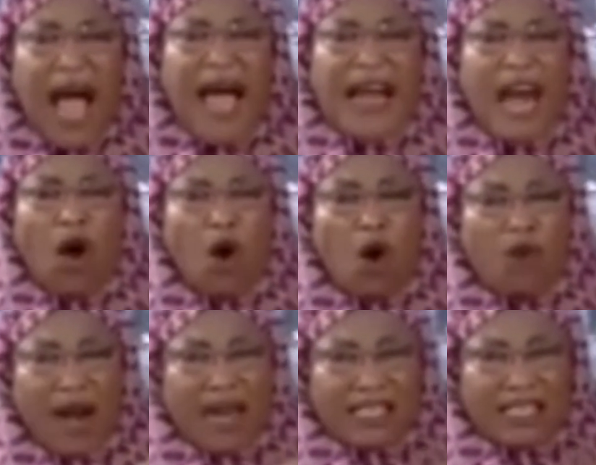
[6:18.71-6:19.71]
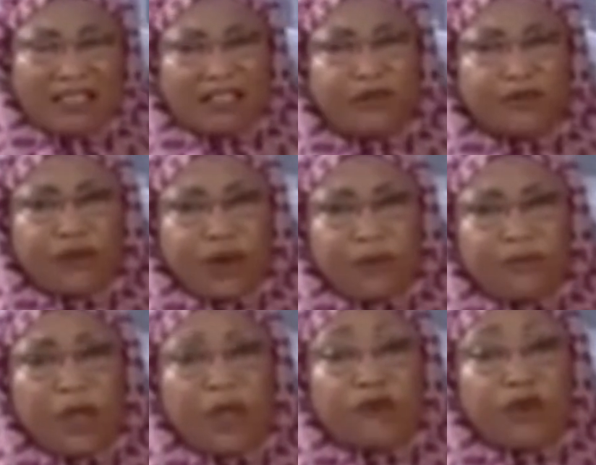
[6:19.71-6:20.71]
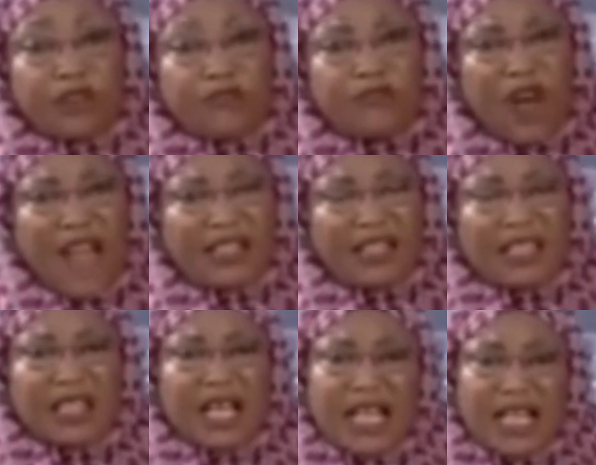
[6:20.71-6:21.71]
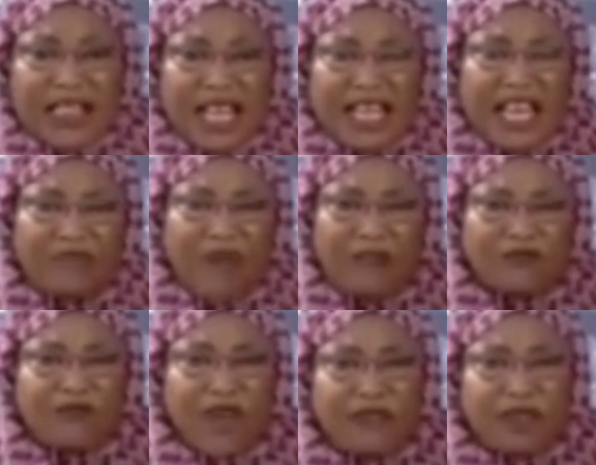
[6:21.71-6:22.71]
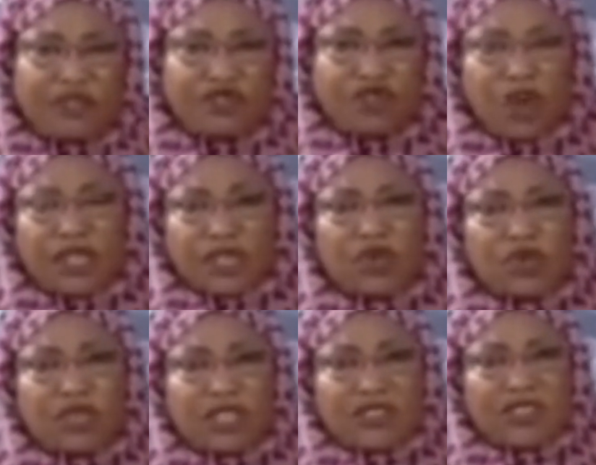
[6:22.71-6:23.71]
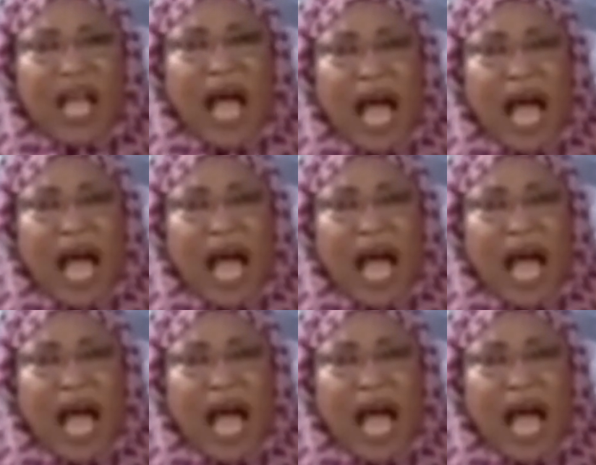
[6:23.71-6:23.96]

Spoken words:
and are already suffering for the fact that they give a very short notice